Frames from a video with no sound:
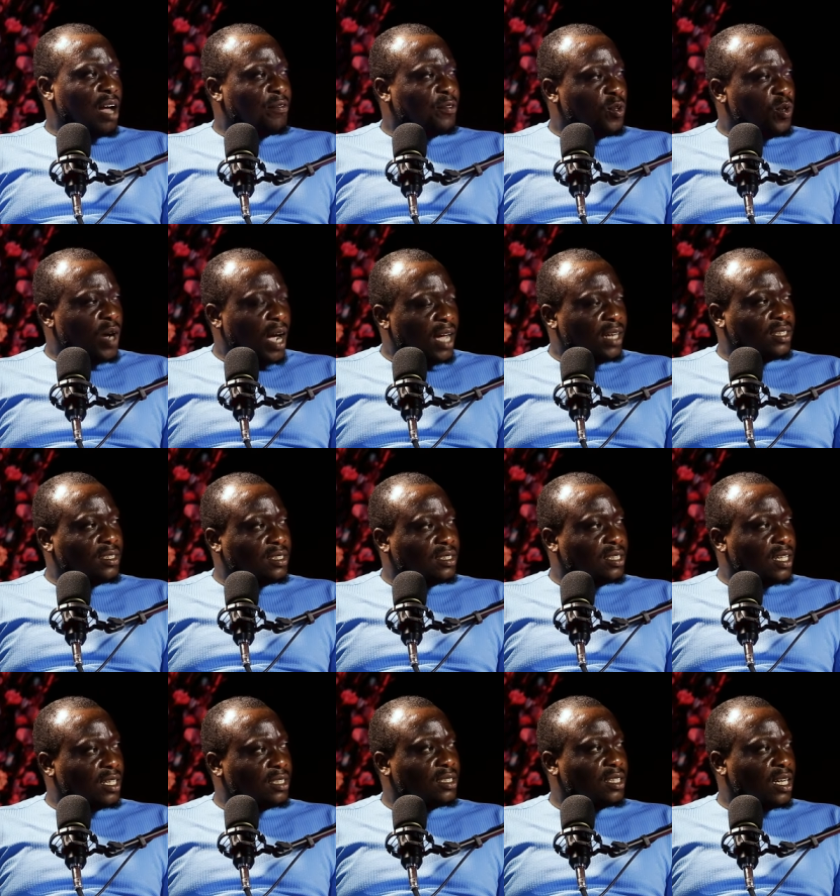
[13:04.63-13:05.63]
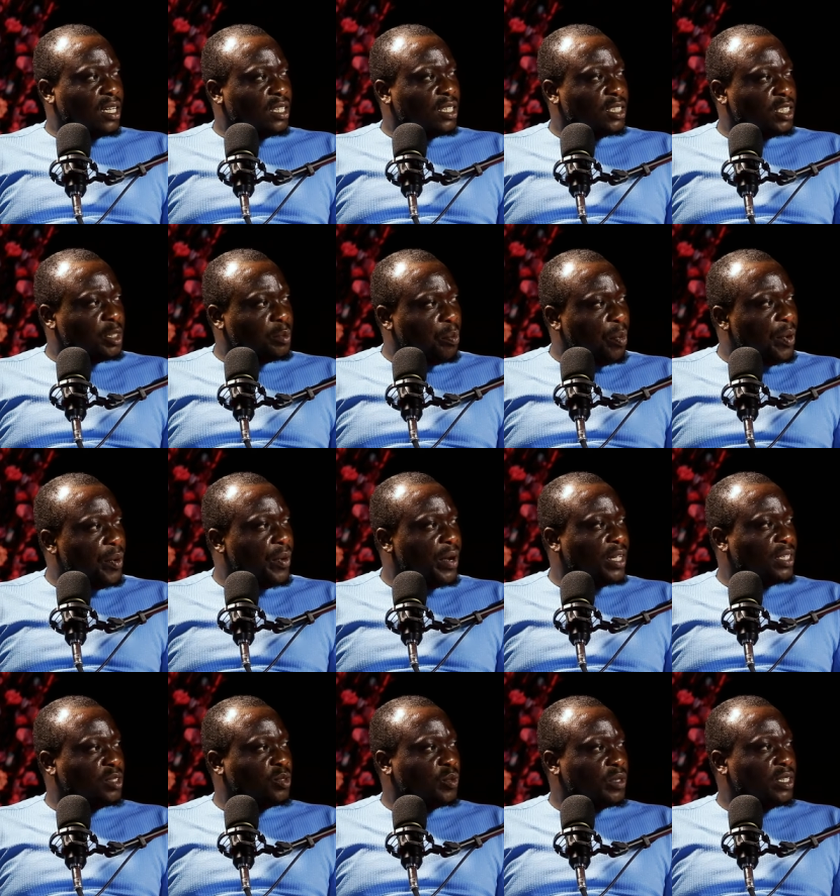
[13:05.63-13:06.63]
have you had such an
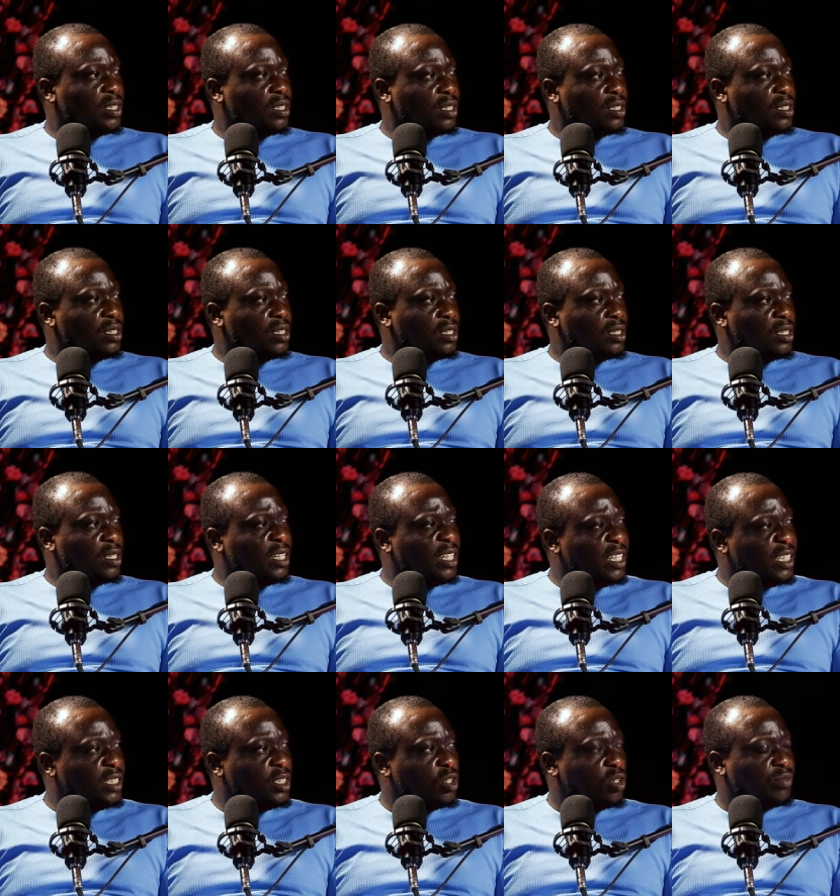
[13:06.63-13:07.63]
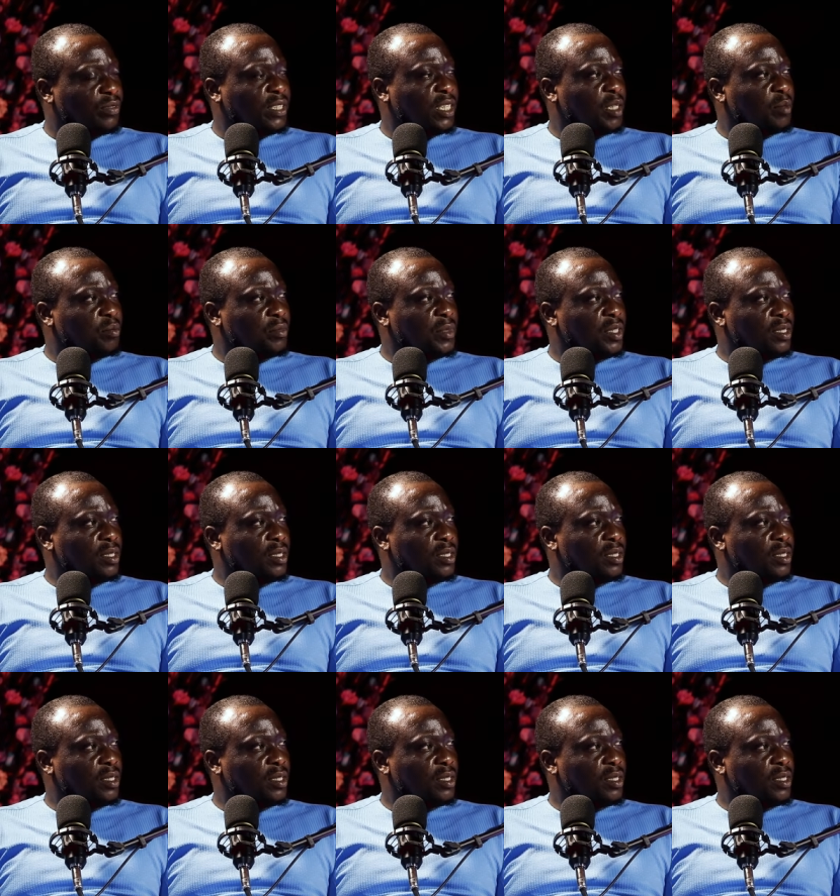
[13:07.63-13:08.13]
experience with any of them?